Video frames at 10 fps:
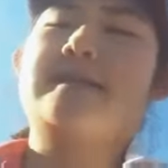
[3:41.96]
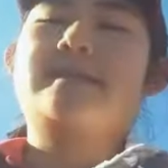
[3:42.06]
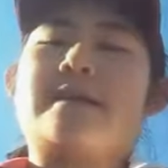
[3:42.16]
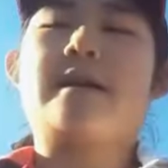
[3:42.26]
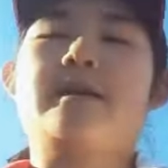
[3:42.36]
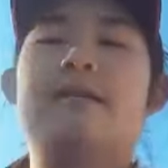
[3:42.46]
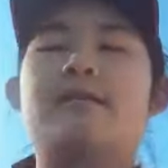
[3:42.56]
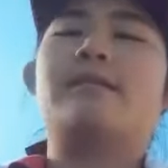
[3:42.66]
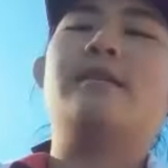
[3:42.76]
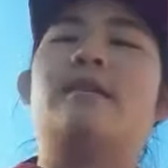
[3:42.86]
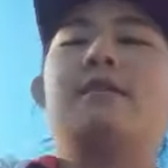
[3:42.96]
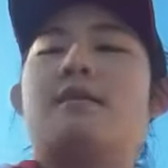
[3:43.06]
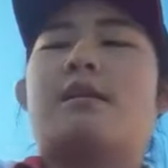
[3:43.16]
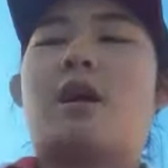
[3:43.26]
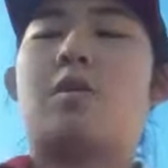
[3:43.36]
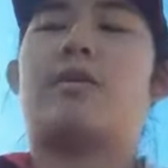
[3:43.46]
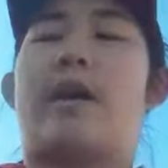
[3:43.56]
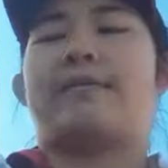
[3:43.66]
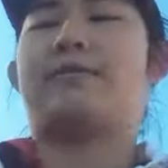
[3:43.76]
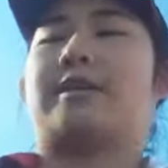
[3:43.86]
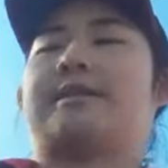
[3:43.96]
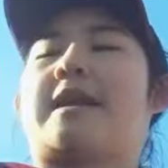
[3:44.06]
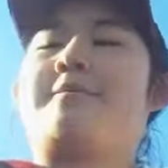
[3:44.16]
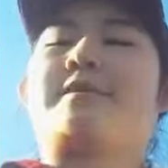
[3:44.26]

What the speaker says: sister, I would have the same